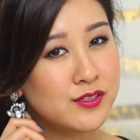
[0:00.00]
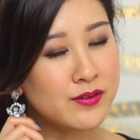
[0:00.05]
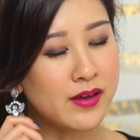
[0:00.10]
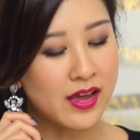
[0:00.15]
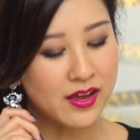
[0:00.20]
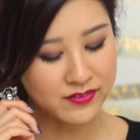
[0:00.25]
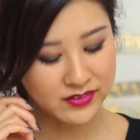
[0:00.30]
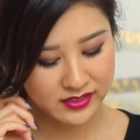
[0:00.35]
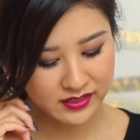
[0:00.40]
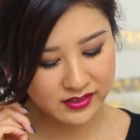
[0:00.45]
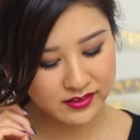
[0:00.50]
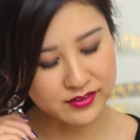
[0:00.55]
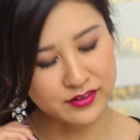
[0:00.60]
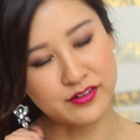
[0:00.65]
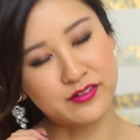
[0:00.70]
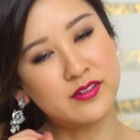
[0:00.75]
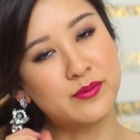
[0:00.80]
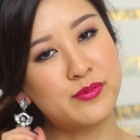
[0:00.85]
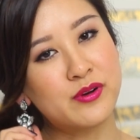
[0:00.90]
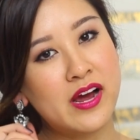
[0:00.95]
too heavy
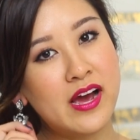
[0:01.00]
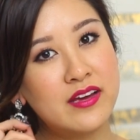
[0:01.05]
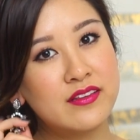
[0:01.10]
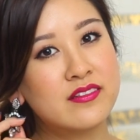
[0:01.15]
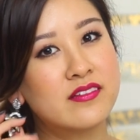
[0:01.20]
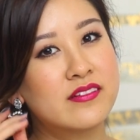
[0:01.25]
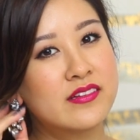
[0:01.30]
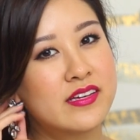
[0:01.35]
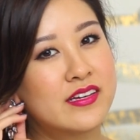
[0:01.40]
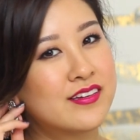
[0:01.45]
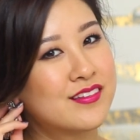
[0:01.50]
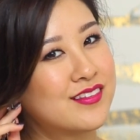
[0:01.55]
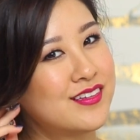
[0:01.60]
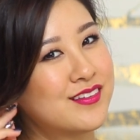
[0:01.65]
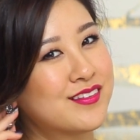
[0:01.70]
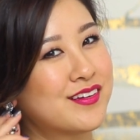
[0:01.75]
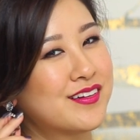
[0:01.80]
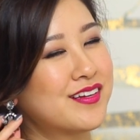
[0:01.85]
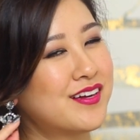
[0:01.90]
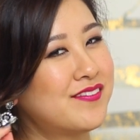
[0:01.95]
either, surprisingly, because
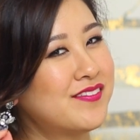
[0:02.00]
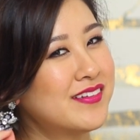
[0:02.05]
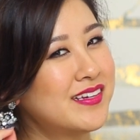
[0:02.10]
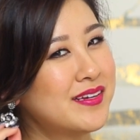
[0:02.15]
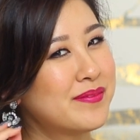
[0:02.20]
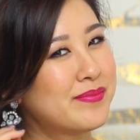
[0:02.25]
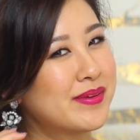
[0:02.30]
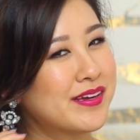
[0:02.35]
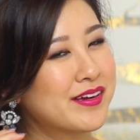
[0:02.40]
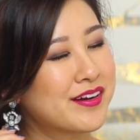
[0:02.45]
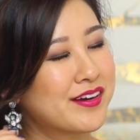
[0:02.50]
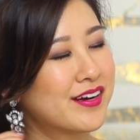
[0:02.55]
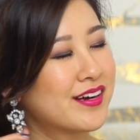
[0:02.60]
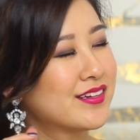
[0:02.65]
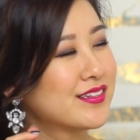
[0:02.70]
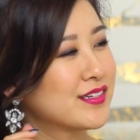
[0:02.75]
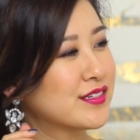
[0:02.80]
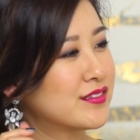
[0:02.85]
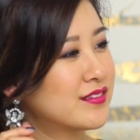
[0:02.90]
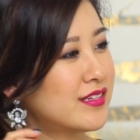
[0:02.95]
these are definitely bigger
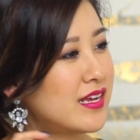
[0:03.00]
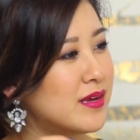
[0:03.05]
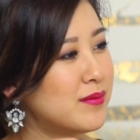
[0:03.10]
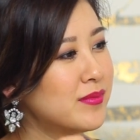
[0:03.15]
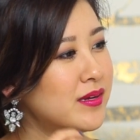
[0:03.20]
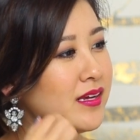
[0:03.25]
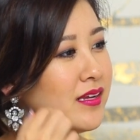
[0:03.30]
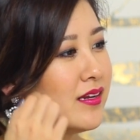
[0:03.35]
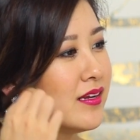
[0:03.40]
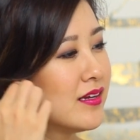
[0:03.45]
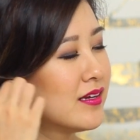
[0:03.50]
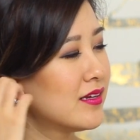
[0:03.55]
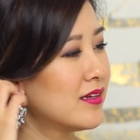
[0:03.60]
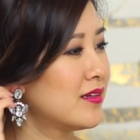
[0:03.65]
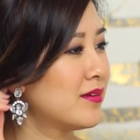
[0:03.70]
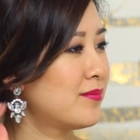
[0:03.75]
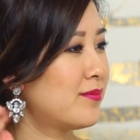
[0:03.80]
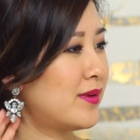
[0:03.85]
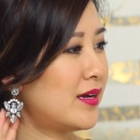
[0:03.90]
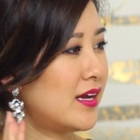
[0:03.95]
in their statement,
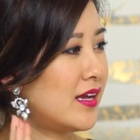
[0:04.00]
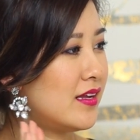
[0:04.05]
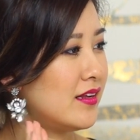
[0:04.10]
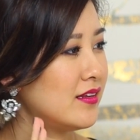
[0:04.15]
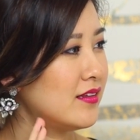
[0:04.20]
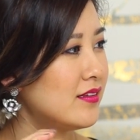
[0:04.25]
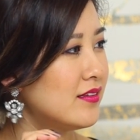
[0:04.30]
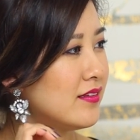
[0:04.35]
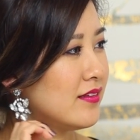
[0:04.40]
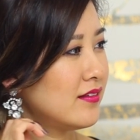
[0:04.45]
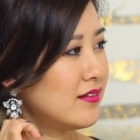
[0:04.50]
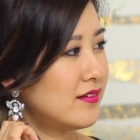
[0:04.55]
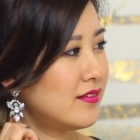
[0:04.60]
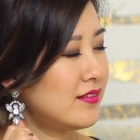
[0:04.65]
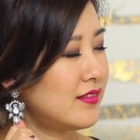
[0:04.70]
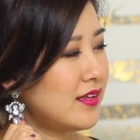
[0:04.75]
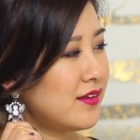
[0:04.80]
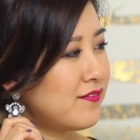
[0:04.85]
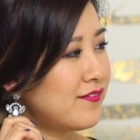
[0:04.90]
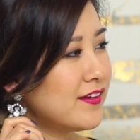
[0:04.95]
but
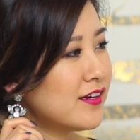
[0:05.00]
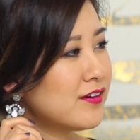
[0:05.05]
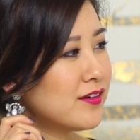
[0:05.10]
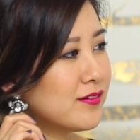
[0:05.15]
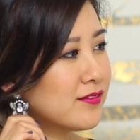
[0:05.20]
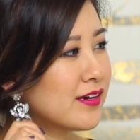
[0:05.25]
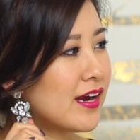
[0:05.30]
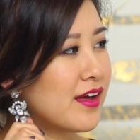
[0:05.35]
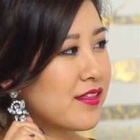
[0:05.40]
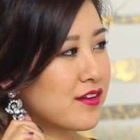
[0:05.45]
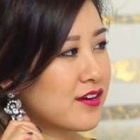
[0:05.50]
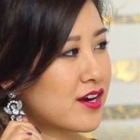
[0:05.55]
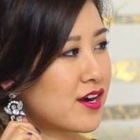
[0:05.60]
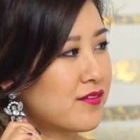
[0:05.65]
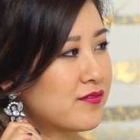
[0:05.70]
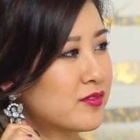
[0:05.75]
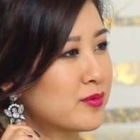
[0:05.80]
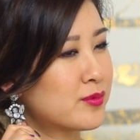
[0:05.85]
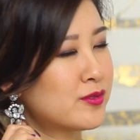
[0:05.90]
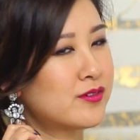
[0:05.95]
they feel rather
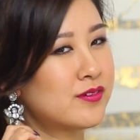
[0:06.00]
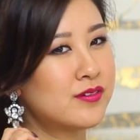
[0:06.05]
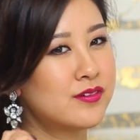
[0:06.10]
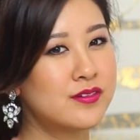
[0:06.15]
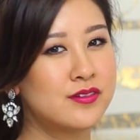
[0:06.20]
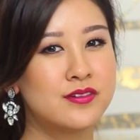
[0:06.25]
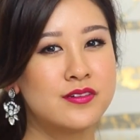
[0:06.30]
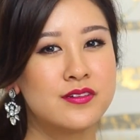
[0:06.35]
comfortable.